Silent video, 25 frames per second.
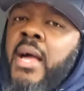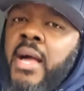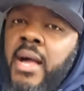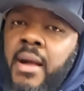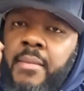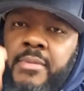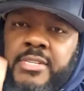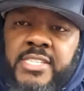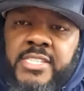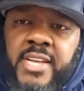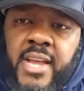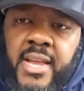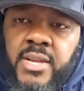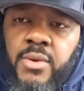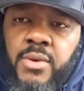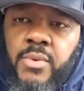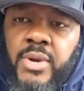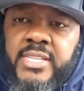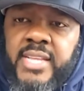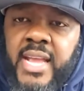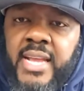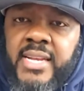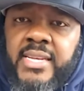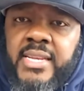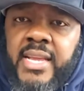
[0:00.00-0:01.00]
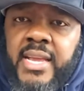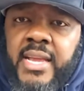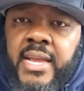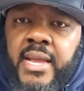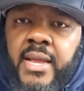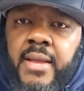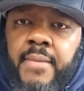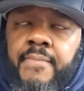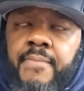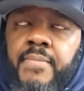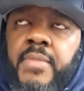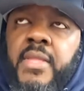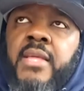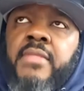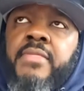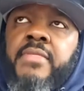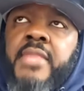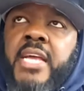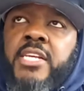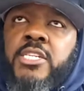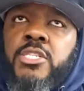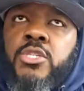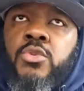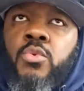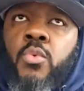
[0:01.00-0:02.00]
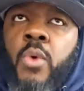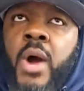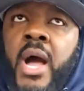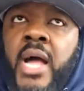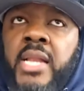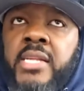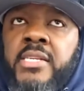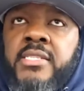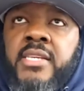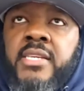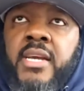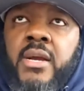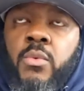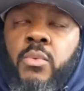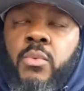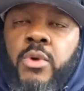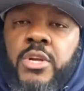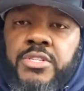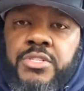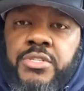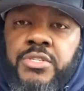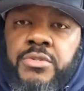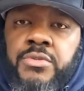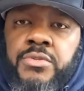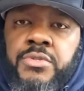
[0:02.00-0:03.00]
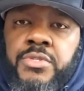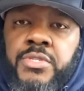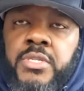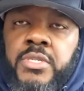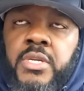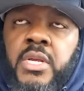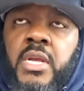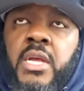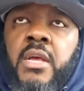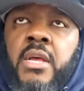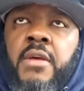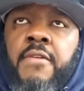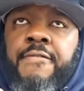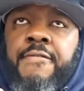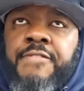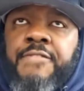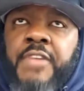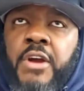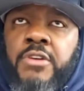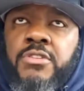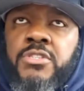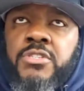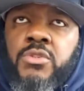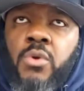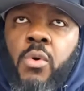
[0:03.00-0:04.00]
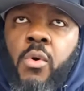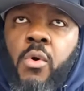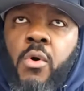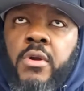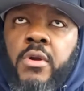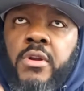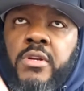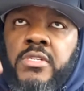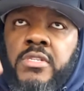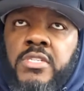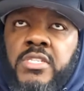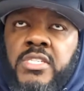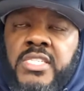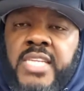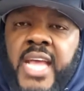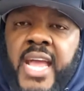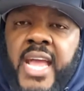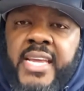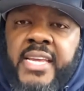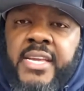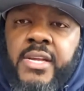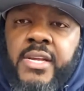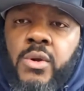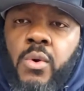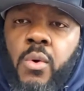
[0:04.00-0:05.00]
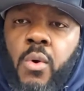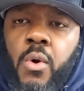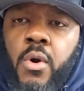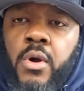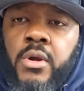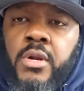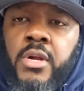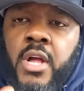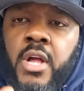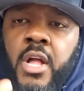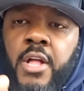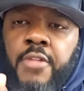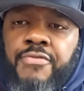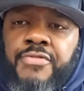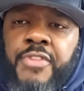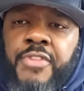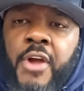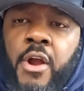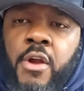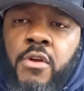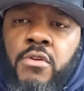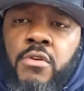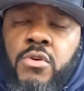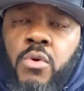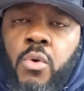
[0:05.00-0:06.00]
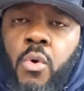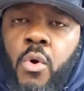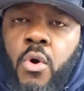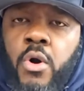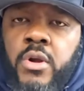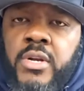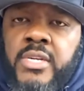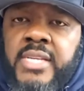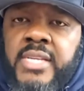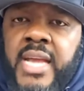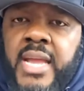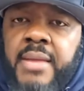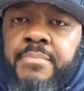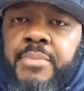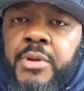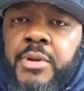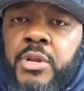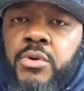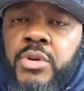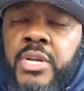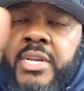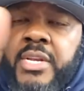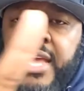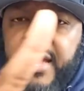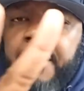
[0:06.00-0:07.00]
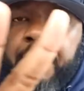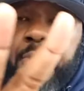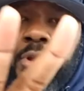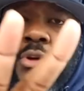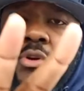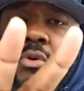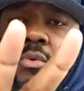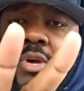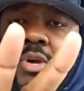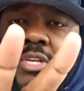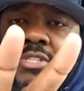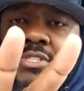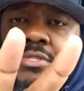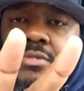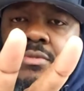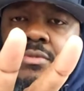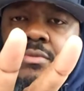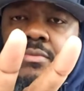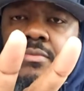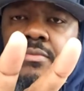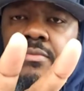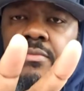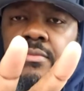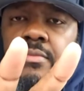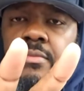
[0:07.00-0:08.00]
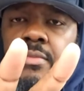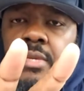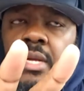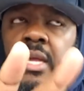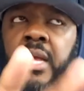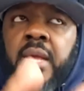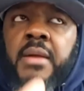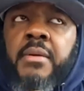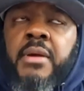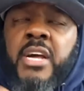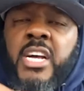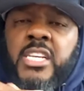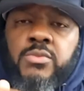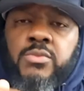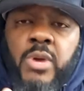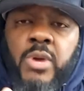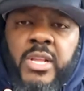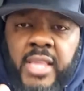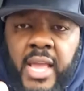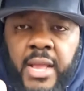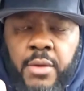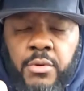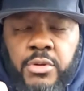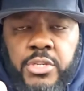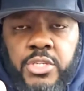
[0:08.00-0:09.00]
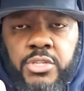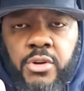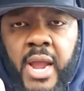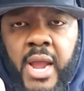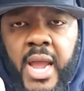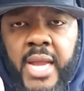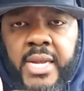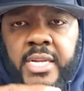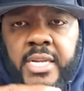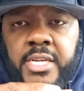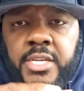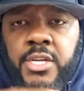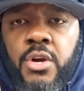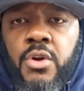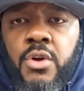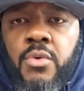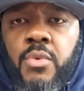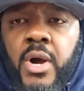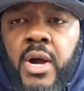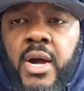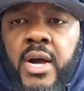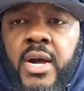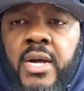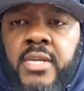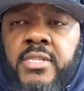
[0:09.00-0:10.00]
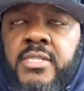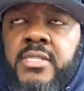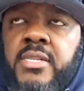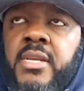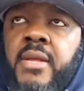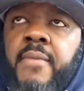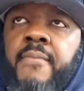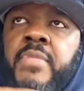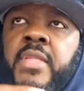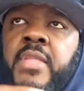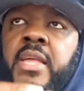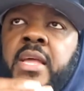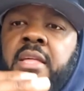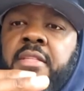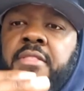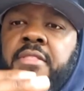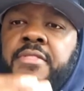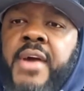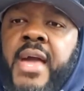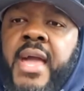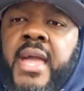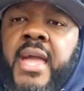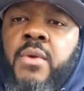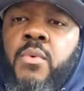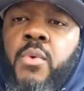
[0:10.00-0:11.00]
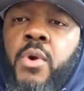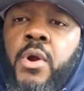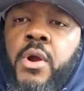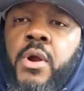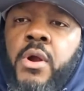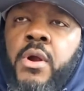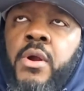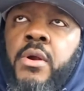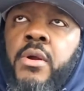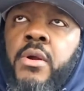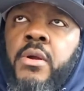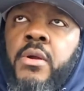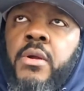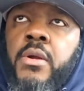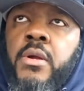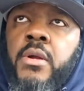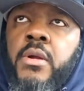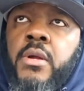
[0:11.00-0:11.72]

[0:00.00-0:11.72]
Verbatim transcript: I'm gonna tell you what they did. They swallowed their whistles first quarter, second quarter, third quarter, they blew they blew the whistle. Because what they were trying to do was they were